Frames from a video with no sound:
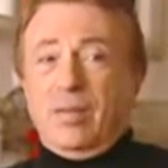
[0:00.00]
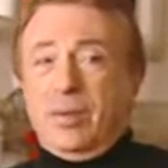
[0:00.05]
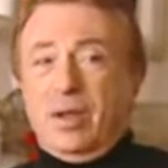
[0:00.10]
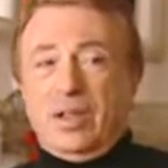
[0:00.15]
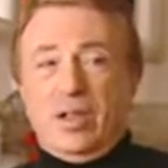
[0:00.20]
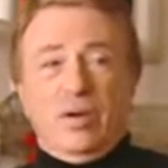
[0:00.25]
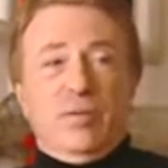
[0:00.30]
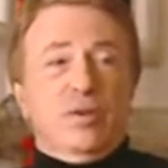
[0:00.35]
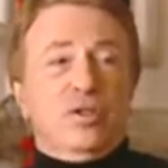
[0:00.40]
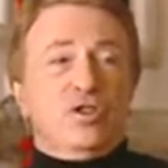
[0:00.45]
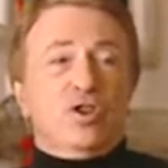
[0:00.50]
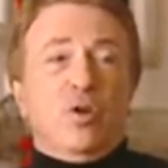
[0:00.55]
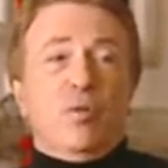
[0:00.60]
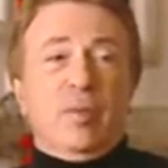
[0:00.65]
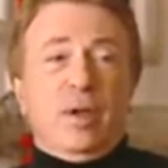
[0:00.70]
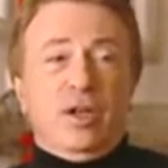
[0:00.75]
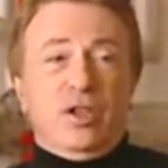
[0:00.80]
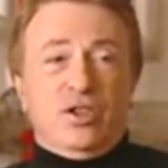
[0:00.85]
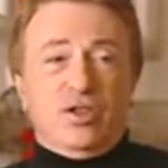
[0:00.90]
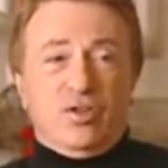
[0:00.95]
But there have been so
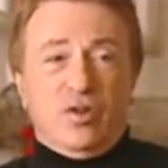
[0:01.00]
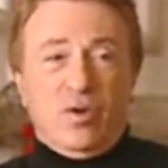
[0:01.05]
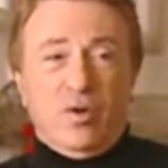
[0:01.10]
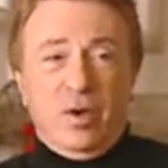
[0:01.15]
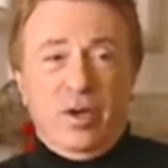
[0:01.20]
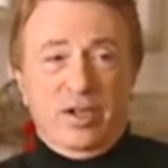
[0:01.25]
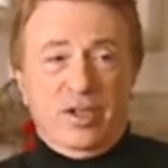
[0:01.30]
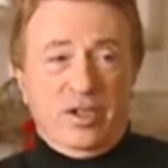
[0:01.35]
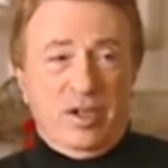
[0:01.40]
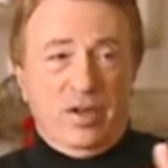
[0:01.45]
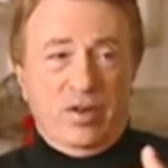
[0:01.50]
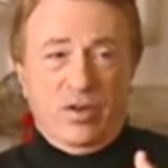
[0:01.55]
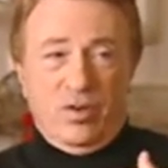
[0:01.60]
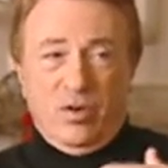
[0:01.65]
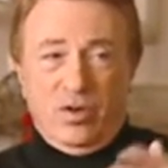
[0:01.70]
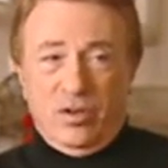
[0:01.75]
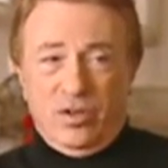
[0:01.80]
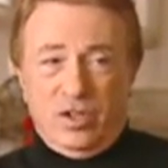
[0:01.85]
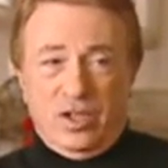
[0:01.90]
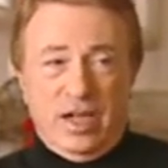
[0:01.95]
many stories in
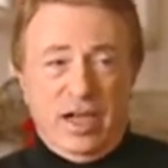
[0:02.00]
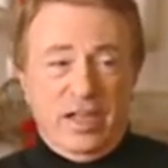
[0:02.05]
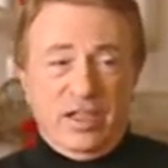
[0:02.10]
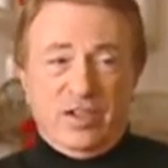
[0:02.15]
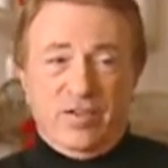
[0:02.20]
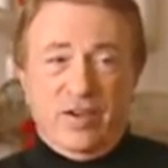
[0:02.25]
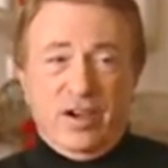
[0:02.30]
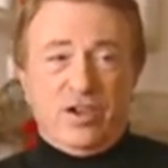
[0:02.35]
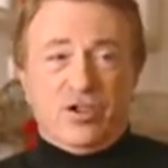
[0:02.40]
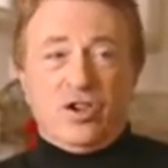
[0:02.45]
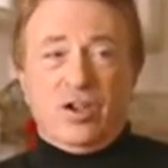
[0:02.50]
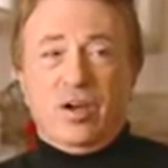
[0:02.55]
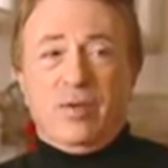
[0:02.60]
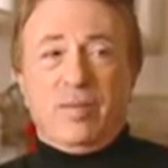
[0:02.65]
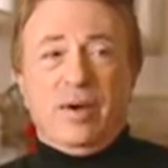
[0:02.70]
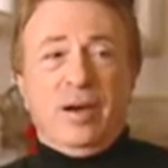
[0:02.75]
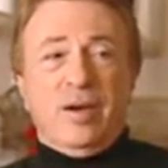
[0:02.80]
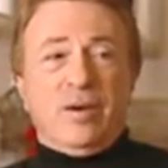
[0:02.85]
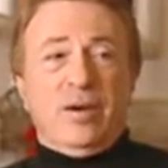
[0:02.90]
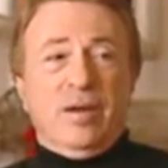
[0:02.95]
all science fiction
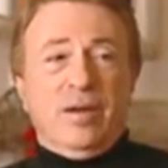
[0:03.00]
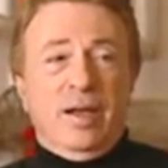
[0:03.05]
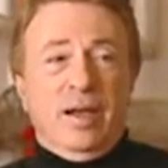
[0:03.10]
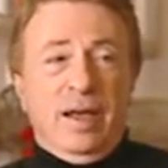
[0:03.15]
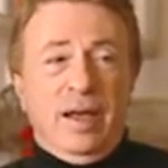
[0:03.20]
about